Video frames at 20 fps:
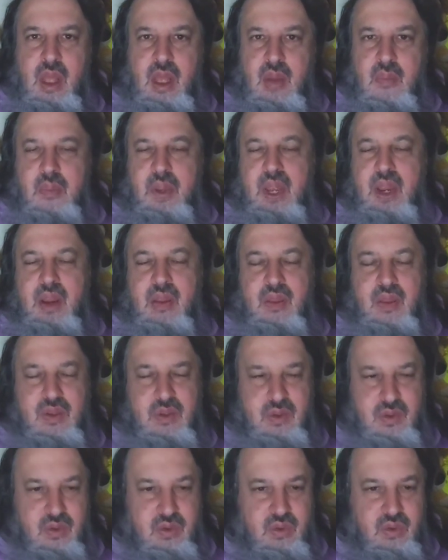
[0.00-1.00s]
compare the
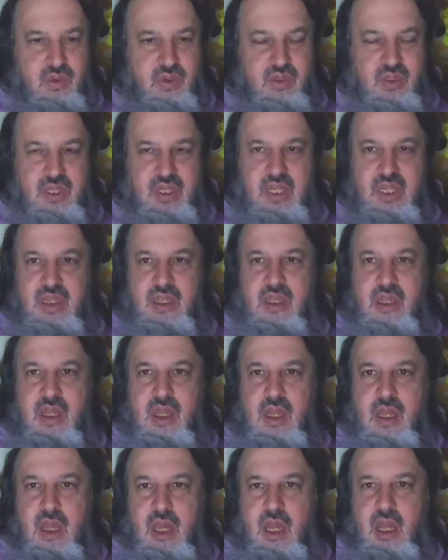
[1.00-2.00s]
two and sort of see
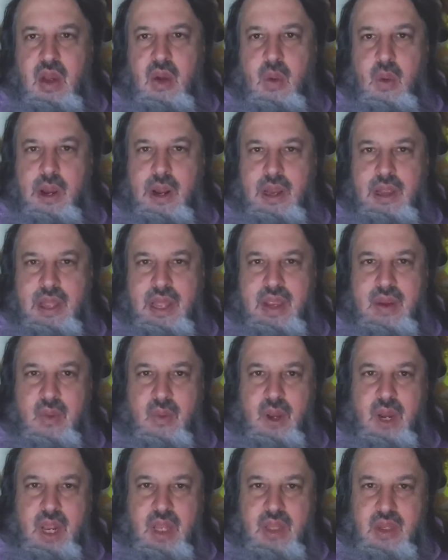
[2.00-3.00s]
uh, what I like
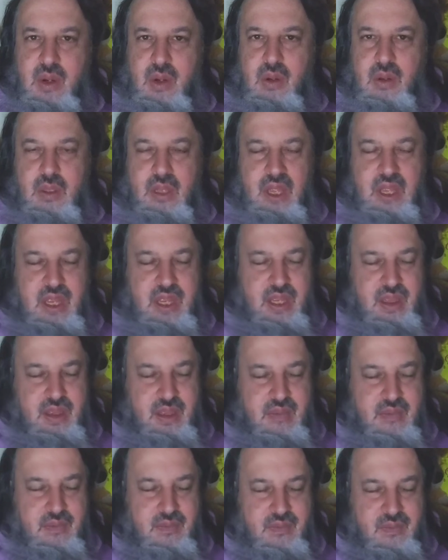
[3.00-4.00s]
and what I don't like,
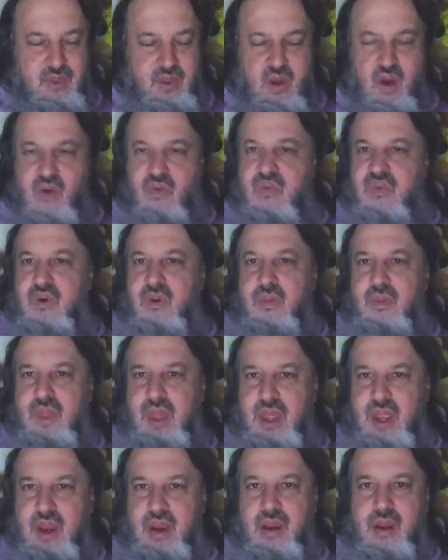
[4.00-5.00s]
and then go
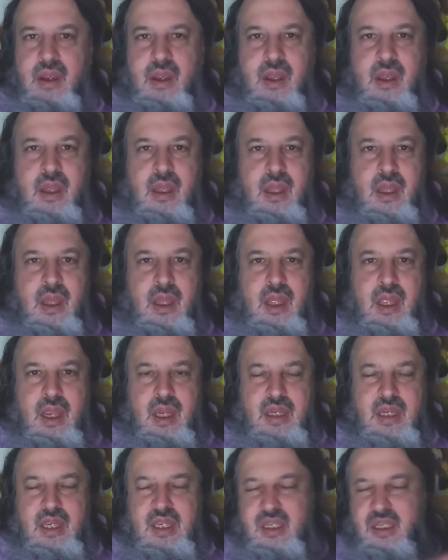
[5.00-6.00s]
from there.
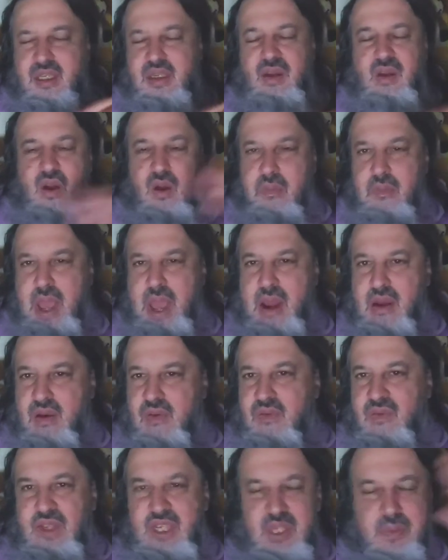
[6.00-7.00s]
It just you know a matter
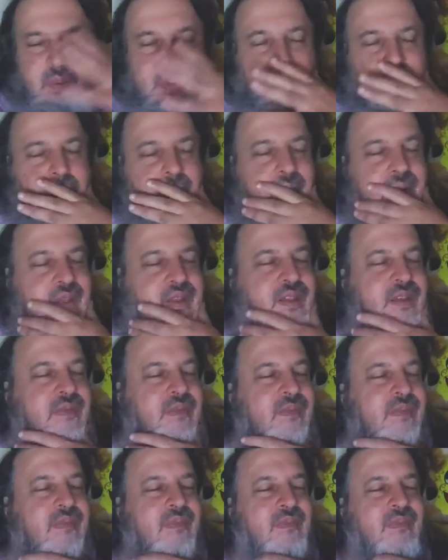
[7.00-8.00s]
of experience
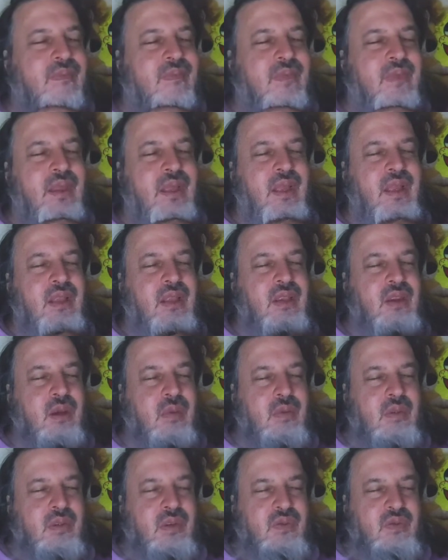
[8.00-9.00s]
in
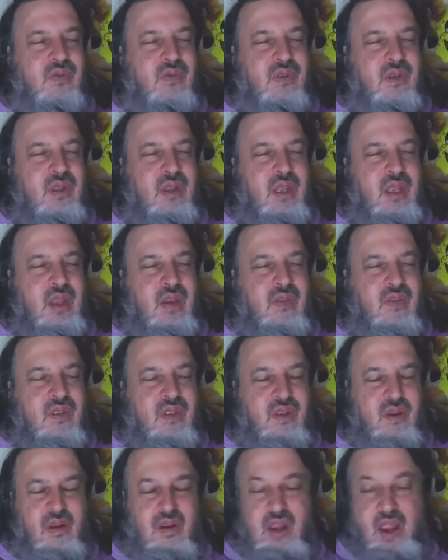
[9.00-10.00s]
terms of if
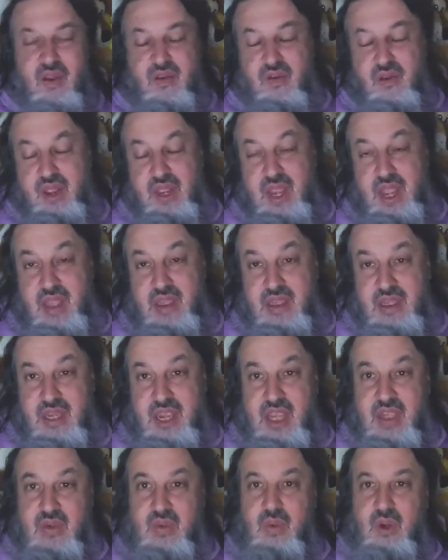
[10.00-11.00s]
there ever a case, a
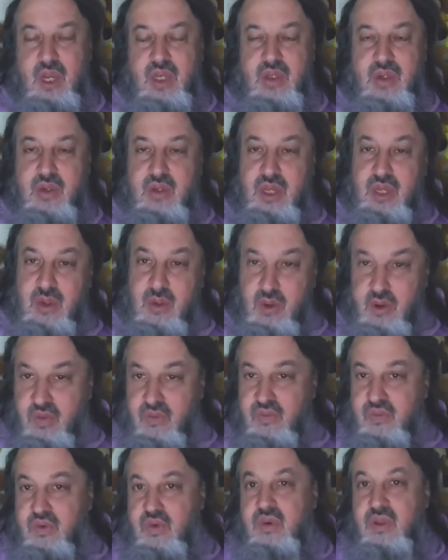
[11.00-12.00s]
case where I do need to
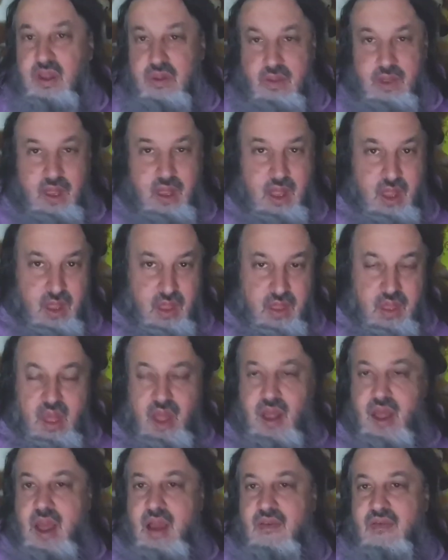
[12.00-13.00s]
order food, I'll,
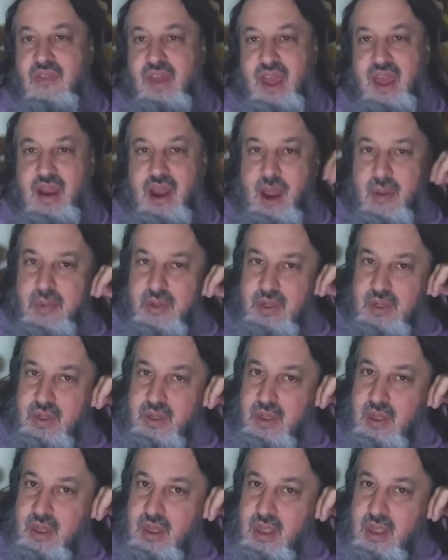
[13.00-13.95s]
I'll have that option.